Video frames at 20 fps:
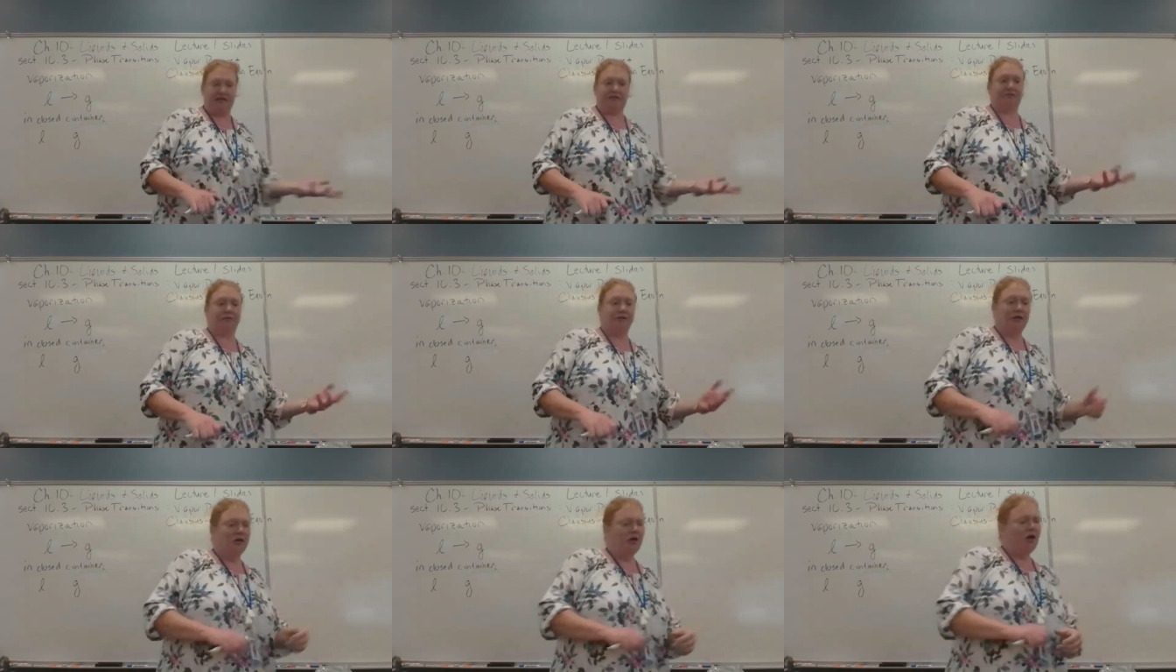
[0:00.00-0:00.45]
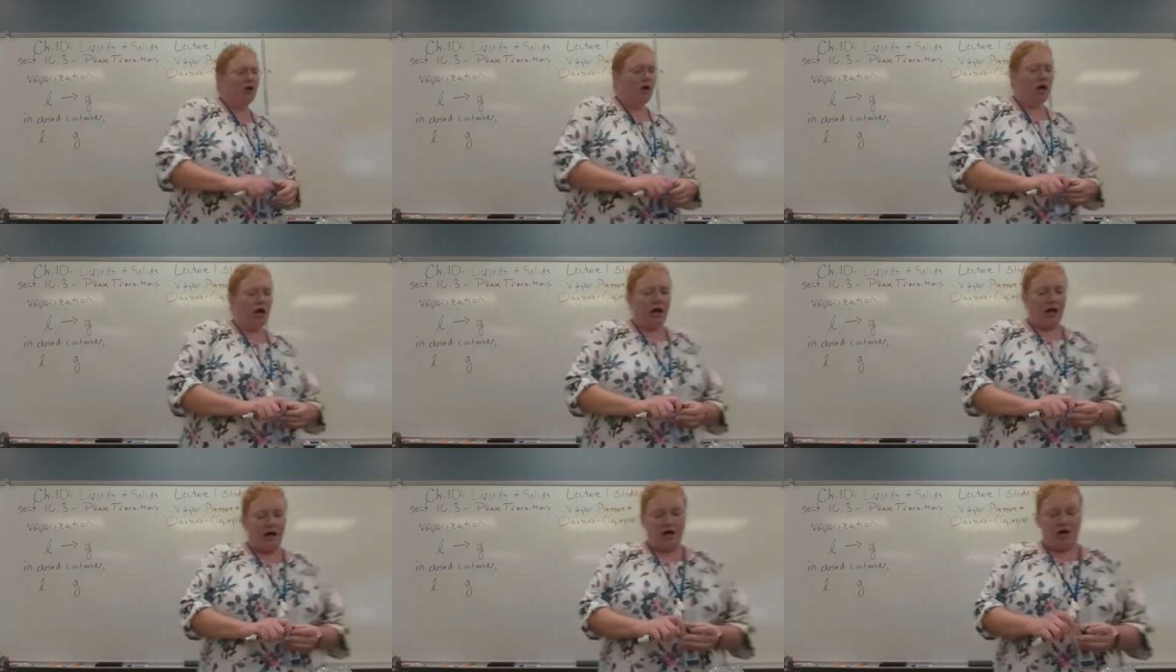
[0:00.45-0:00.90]
a thing.
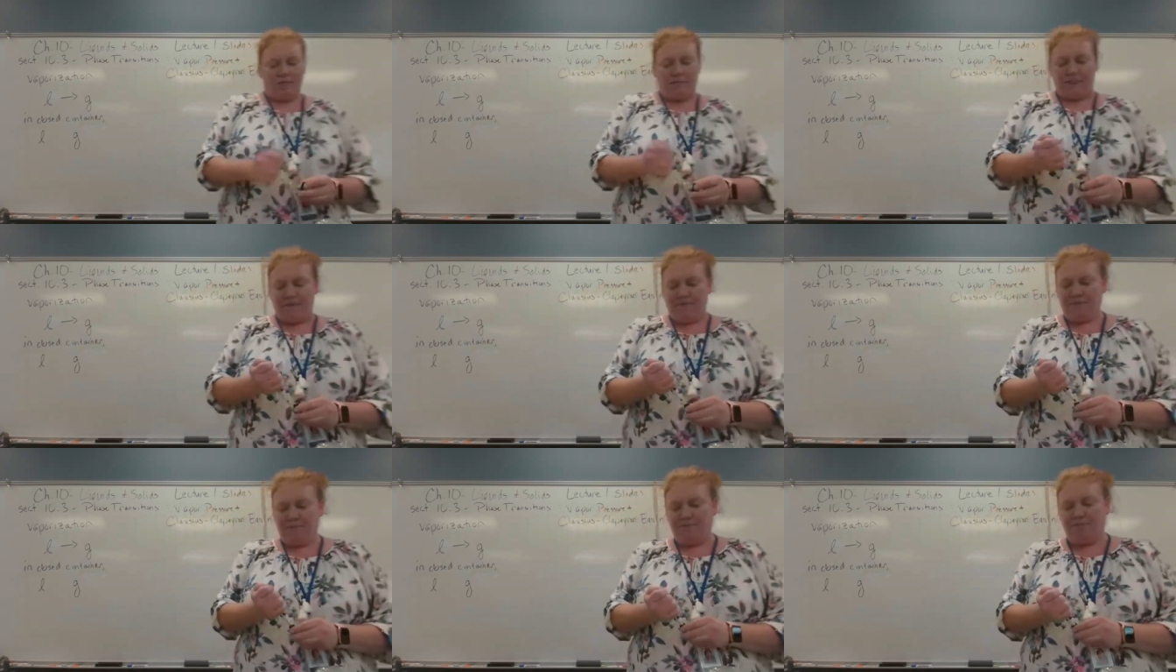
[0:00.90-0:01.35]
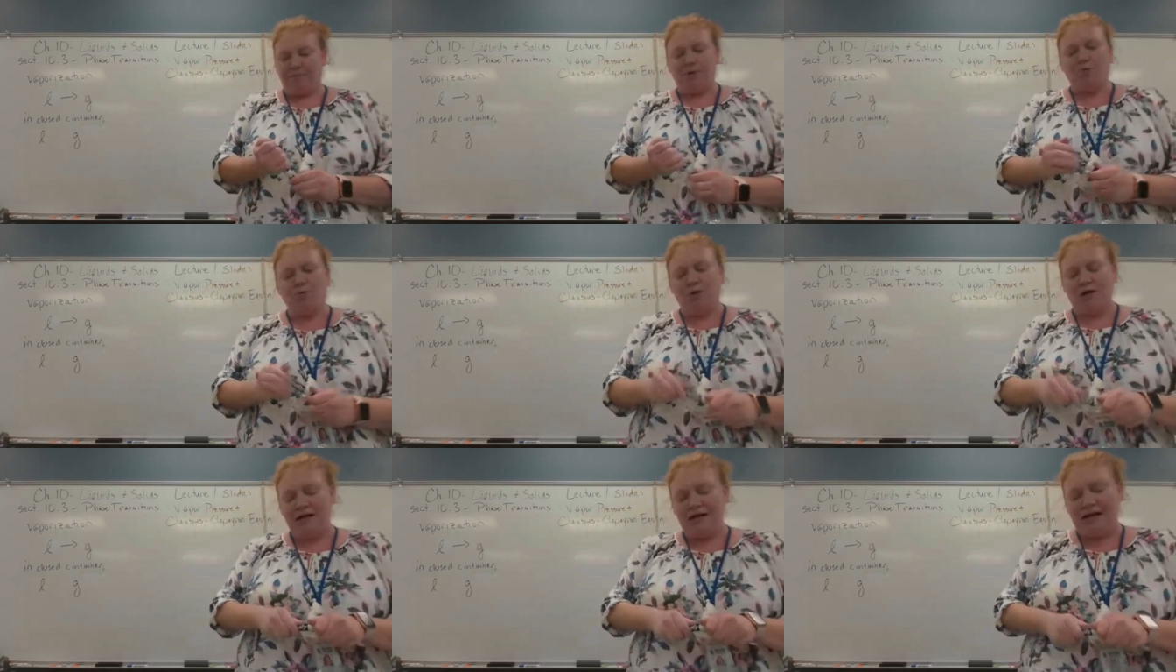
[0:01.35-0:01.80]

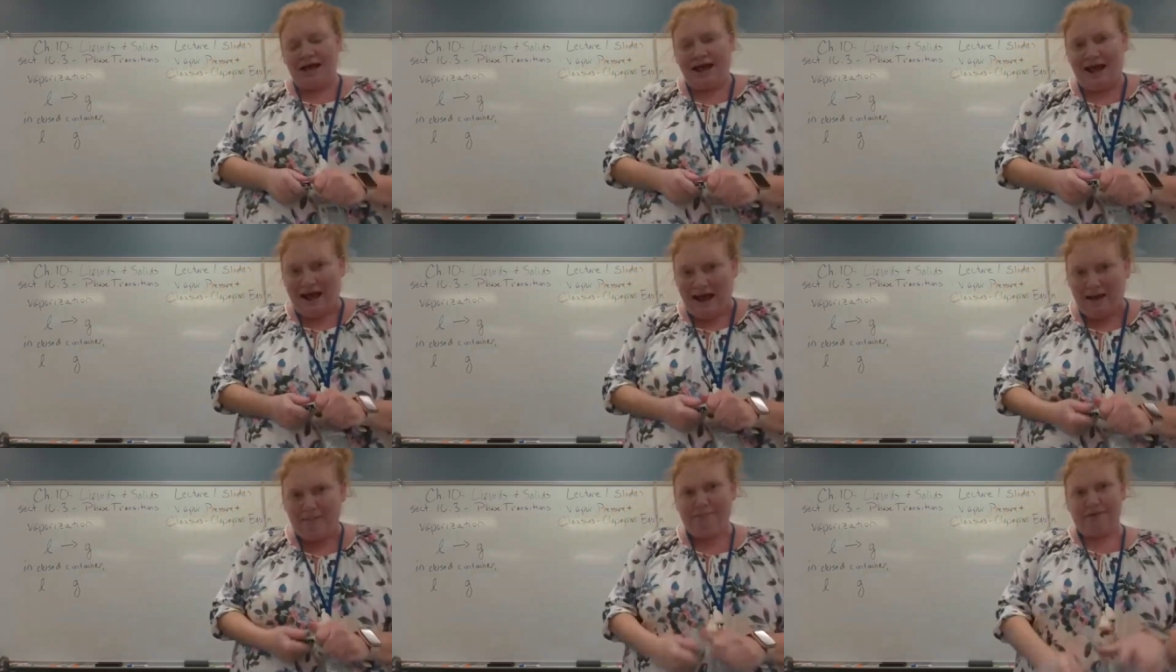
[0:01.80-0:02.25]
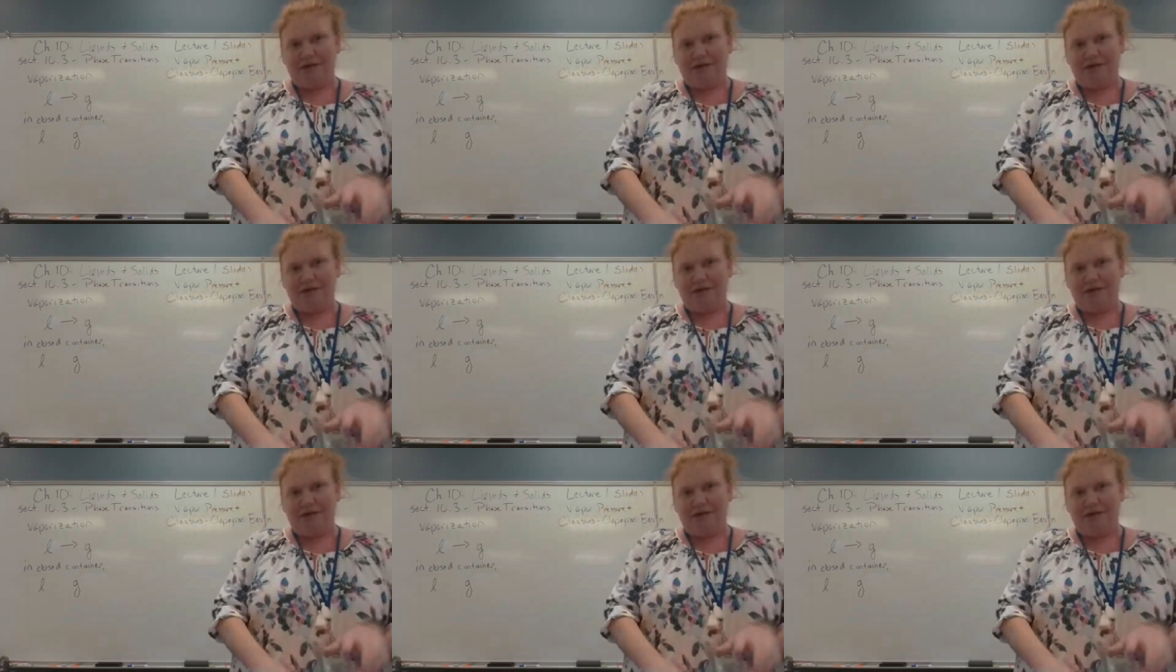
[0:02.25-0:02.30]
But what